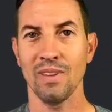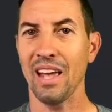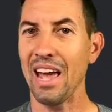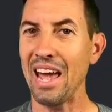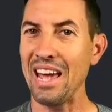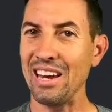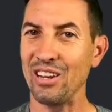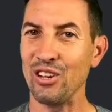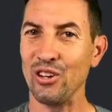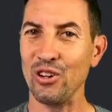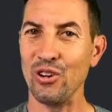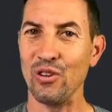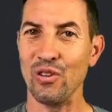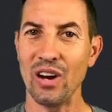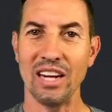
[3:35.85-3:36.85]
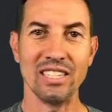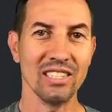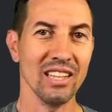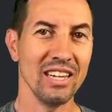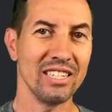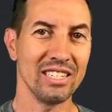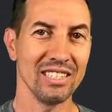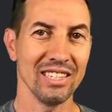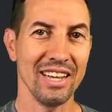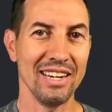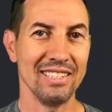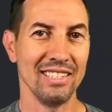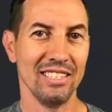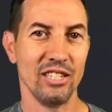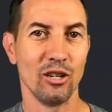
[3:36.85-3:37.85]
And congratulations, ladies
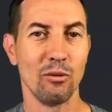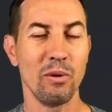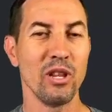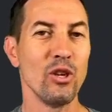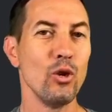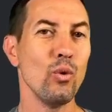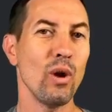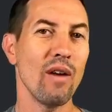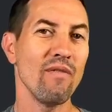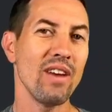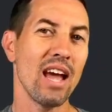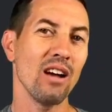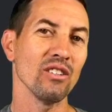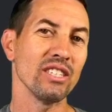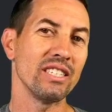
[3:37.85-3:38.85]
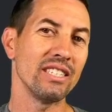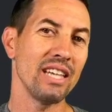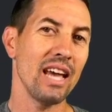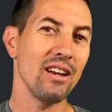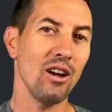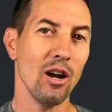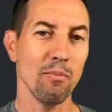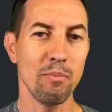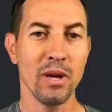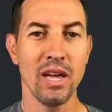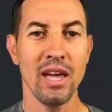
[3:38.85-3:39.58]
and gentlemen, you have now set up